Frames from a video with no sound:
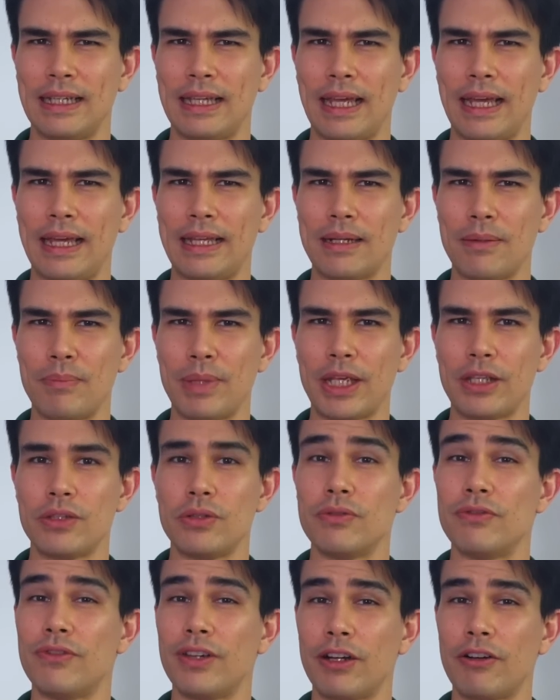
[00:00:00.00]
and make
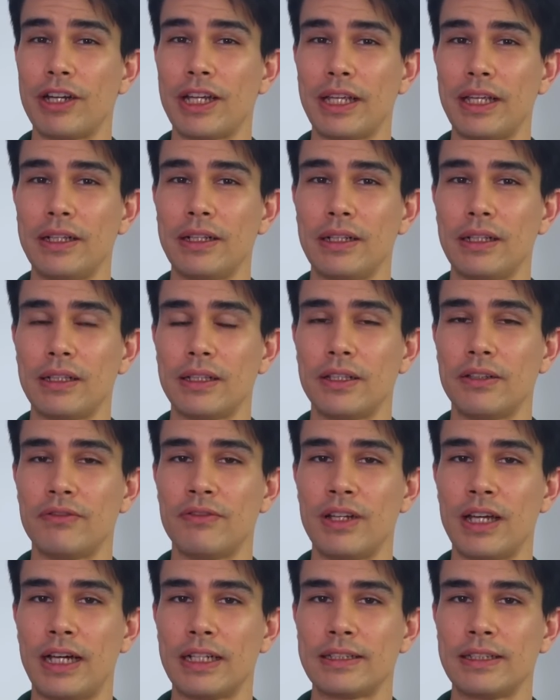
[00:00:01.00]
you very ill if
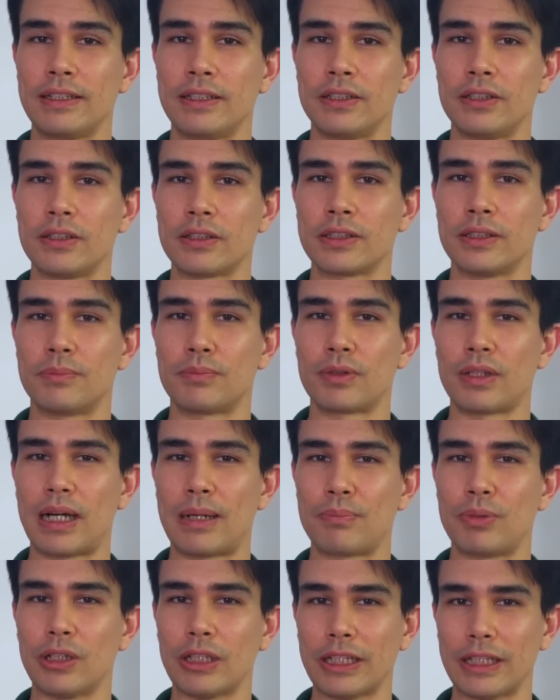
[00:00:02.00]
not cooked
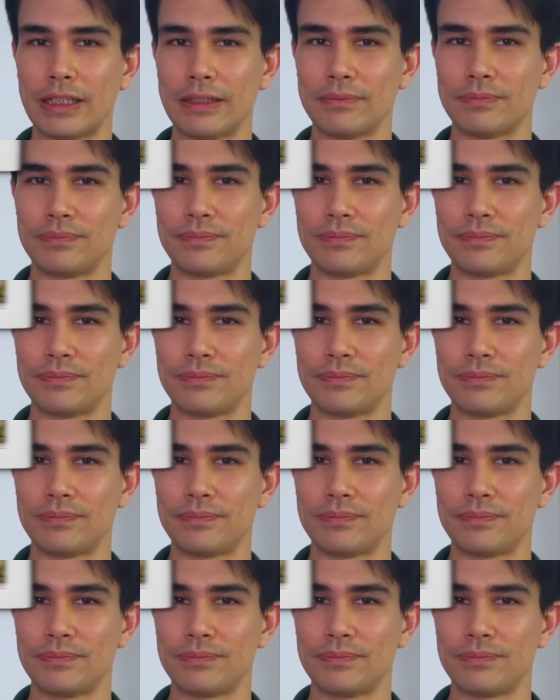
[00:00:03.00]
properly.